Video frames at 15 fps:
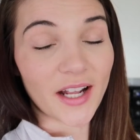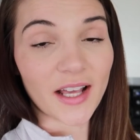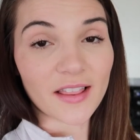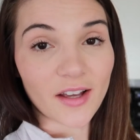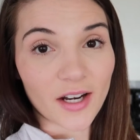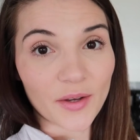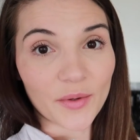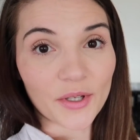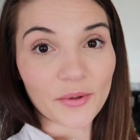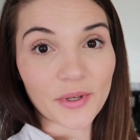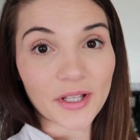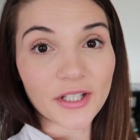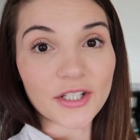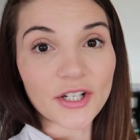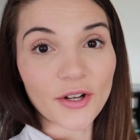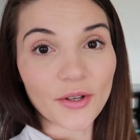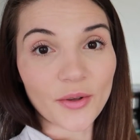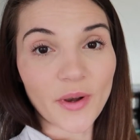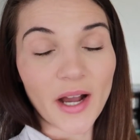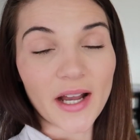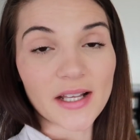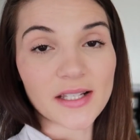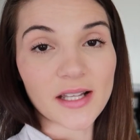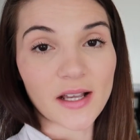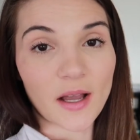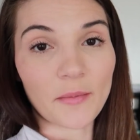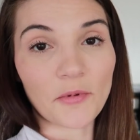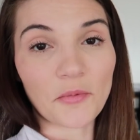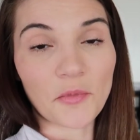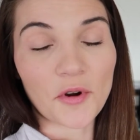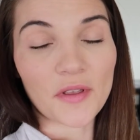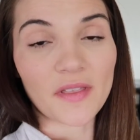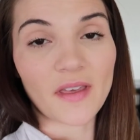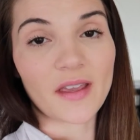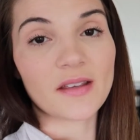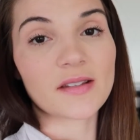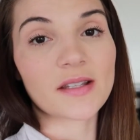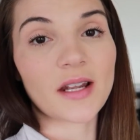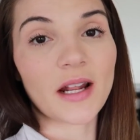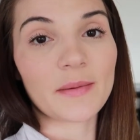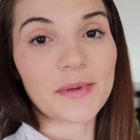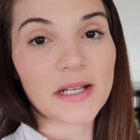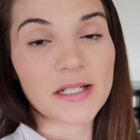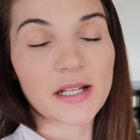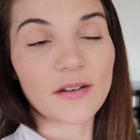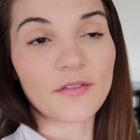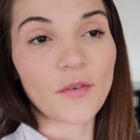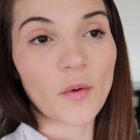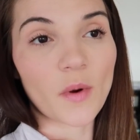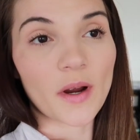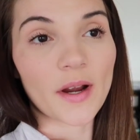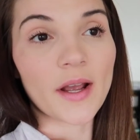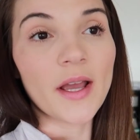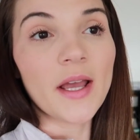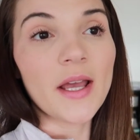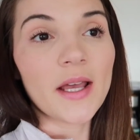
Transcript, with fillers: I thought I would quickly show you guys a couple more things that I picked up for